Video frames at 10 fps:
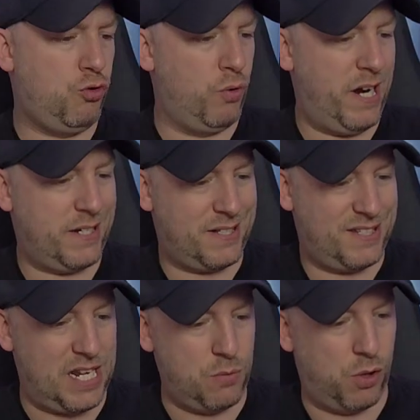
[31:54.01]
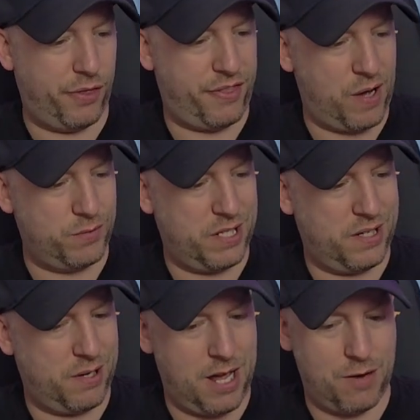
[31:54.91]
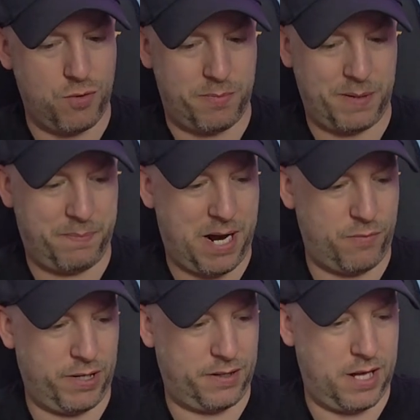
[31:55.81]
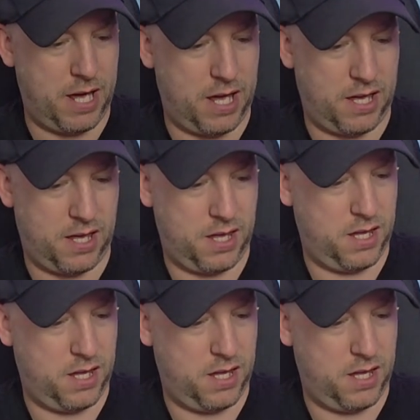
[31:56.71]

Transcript: Great T1000 Robert Patrick there.